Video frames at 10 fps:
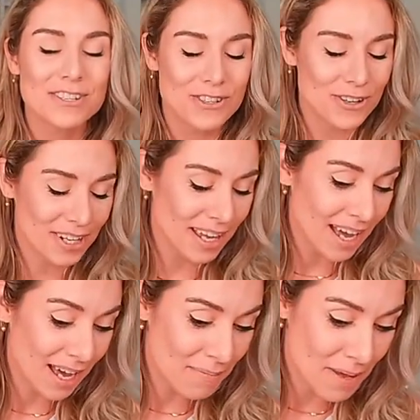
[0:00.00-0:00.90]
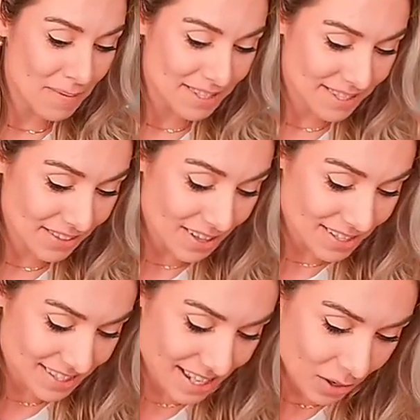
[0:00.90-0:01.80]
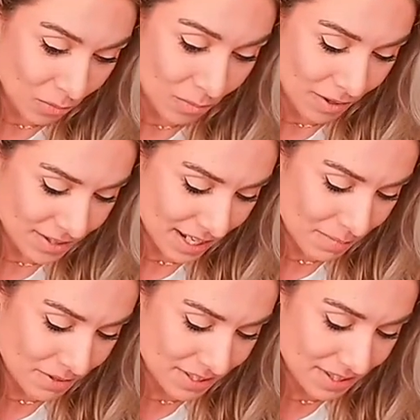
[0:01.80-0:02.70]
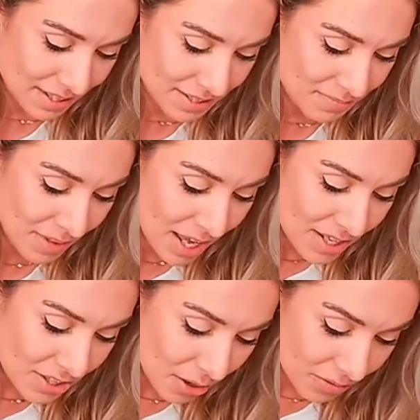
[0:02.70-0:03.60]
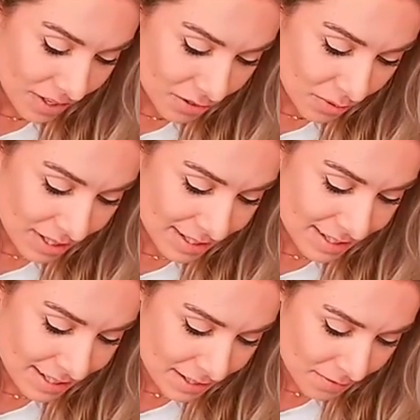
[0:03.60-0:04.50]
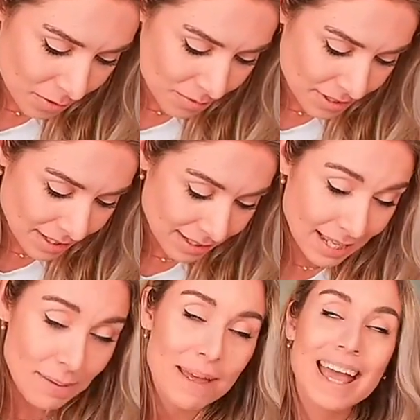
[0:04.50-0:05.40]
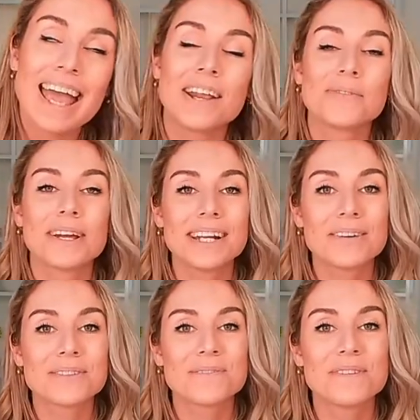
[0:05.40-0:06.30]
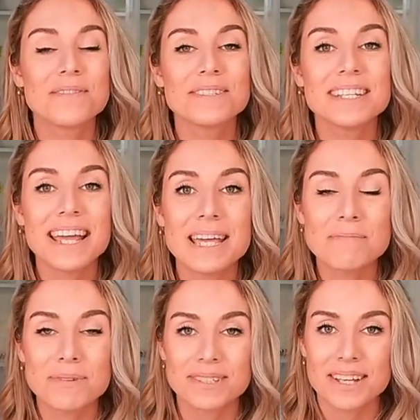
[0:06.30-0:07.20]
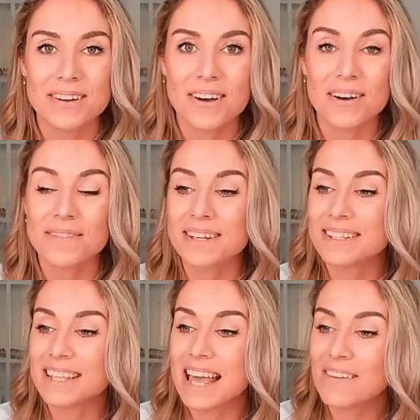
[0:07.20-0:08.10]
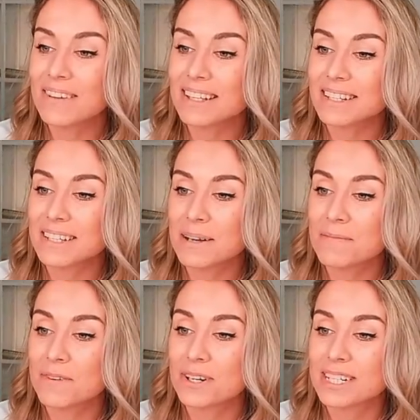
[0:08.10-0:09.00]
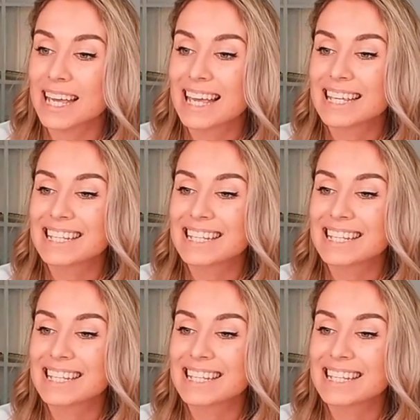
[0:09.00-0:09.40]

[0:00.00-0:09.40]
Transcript: ensuring uh, maybe it's still on sale by the time you see this. So this one is 64% claimed, and right now it's 58% off. It is the Everlasting Comfort